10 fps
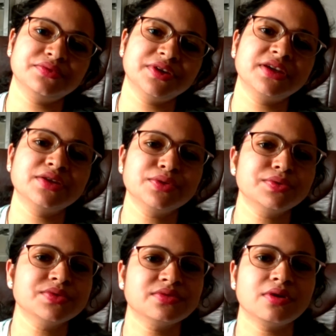We can
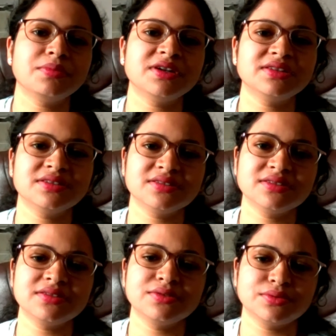use
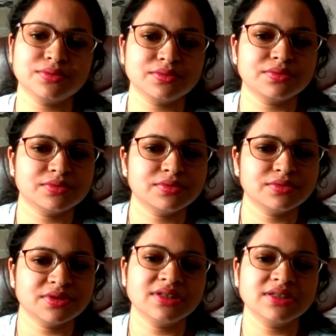normalization to
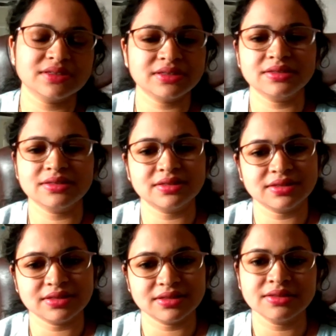do the data
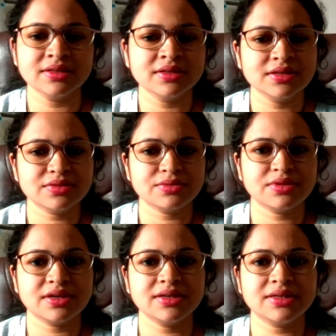integrity, so
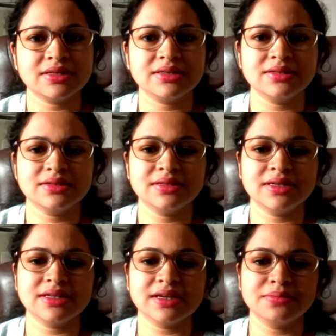that
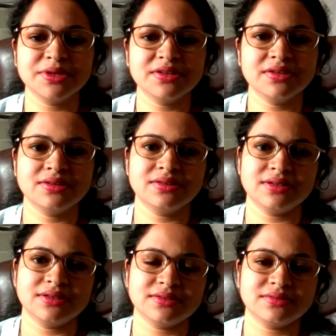that can be
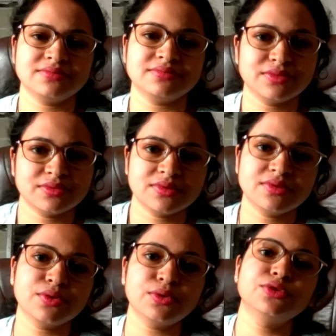like
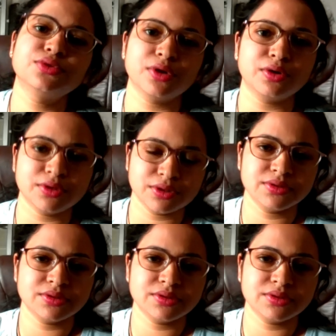go throughout.